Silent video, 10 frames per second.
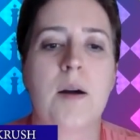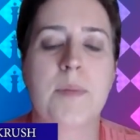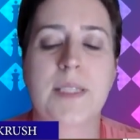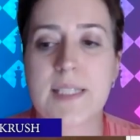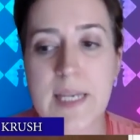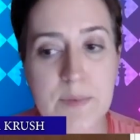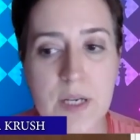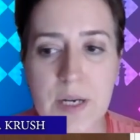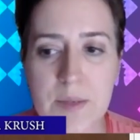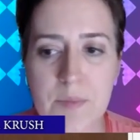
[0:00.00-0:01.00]
At the same
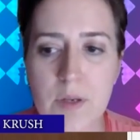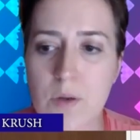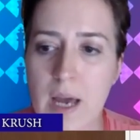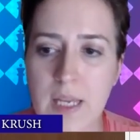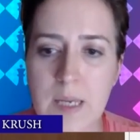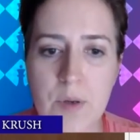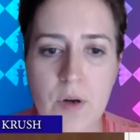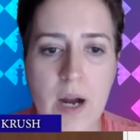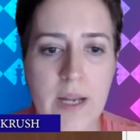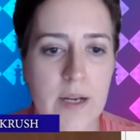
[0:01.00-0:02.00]
time, you got to keep your
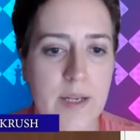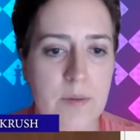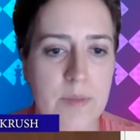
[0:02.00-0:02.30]
eye on him,